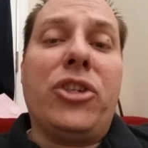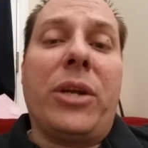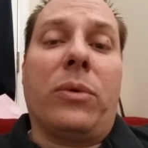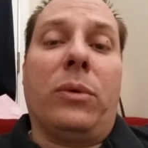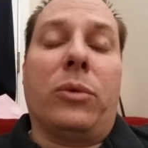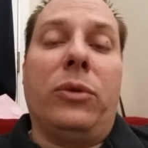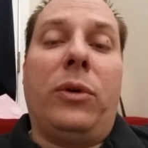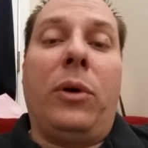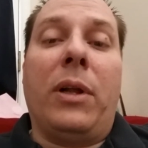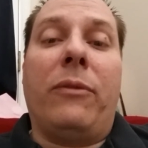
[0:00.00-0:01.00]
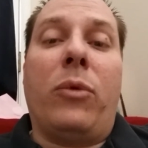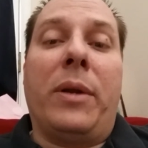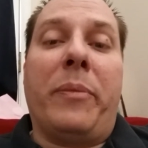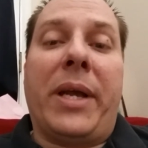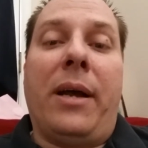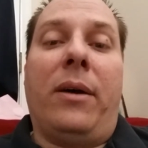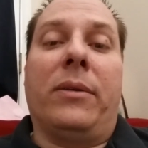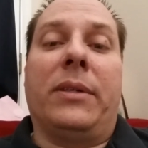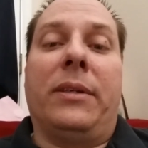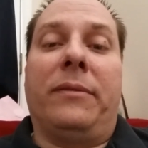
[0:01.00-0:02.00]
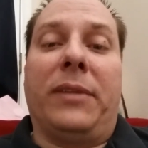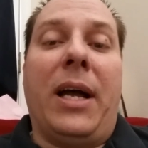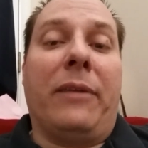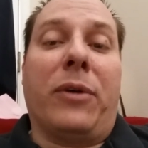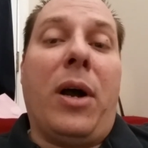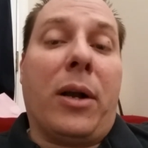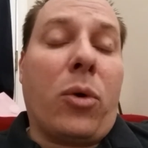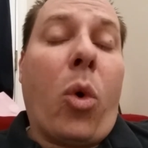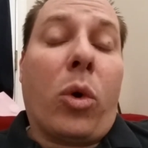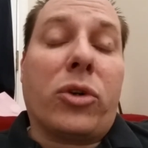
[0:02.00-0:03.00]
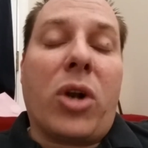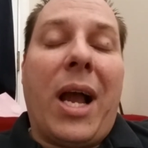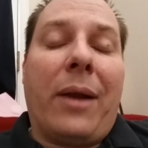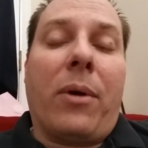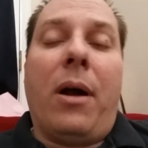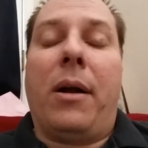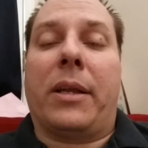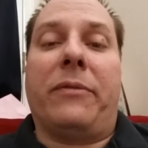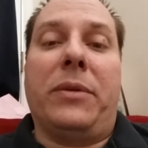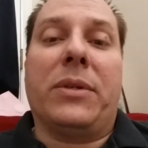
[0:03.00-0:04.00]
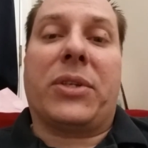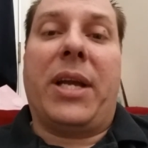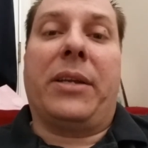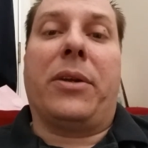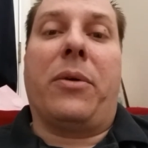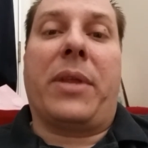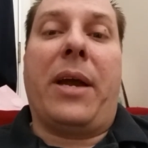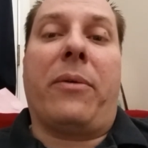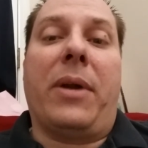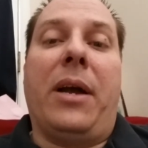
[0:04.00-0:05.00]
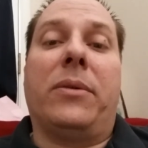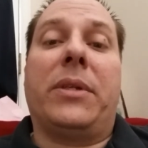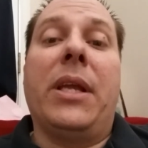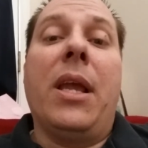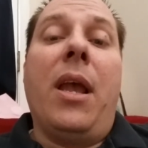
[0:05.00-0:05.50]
general rule of one pound of live rock or dry rock if you decide to go that route